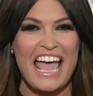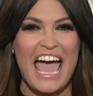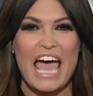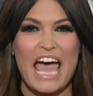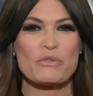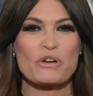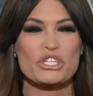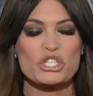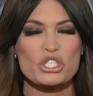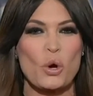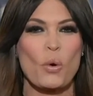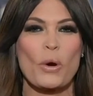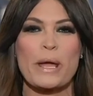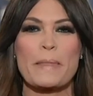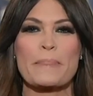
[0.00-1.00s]
and
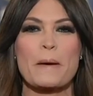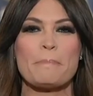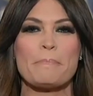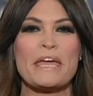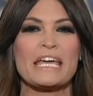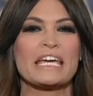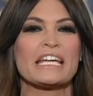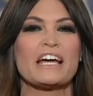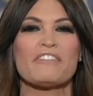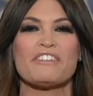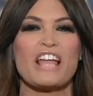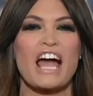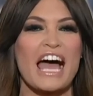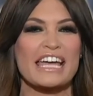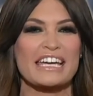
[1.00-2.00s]
restoring the beacon of
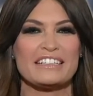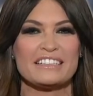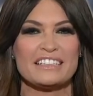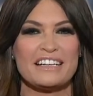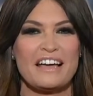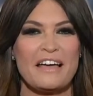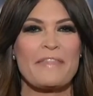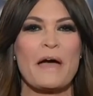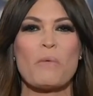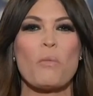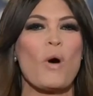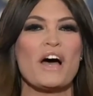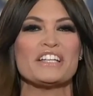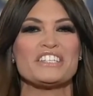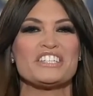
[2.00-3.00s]
light that
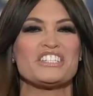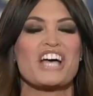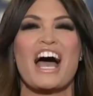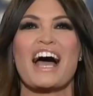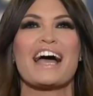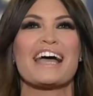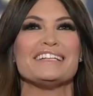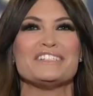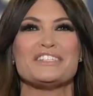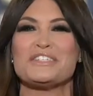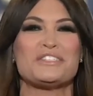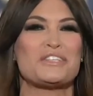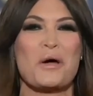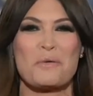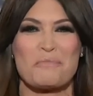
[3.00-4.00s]
once shined
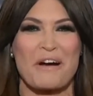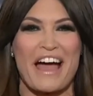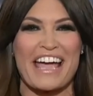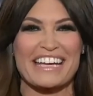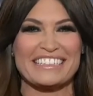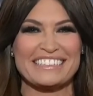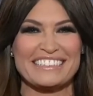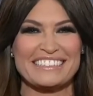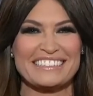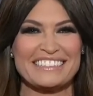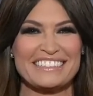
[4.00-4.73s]
so bright.